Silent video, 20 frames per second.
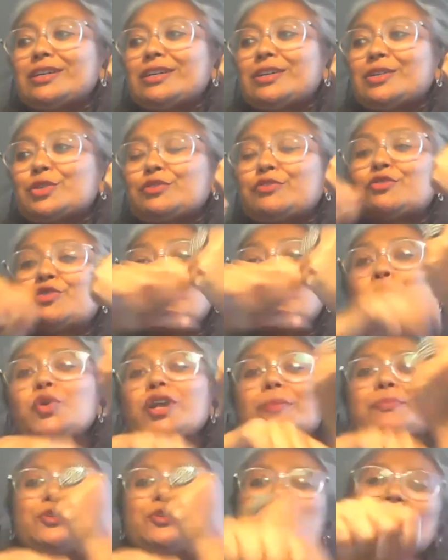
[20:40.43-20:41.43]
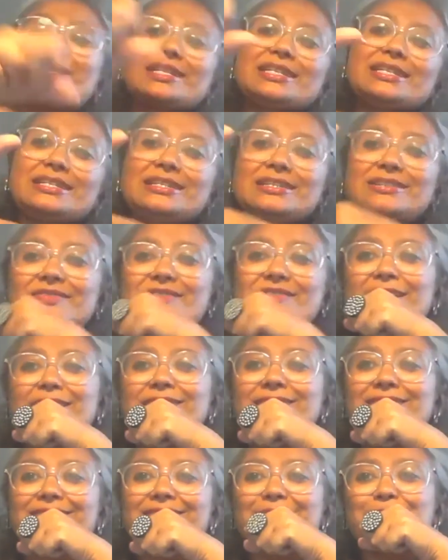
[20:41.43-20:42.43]
sort of roll up your sleeves
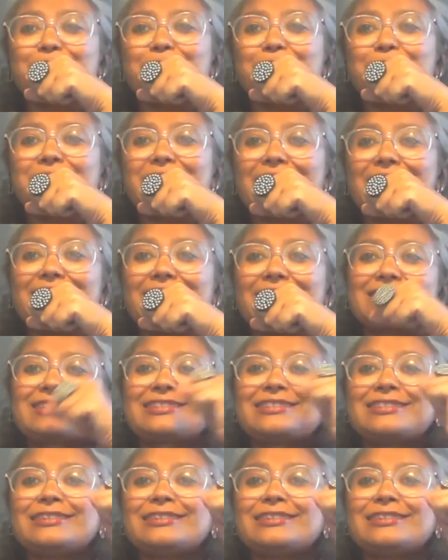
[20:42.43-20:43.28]
and, you know, get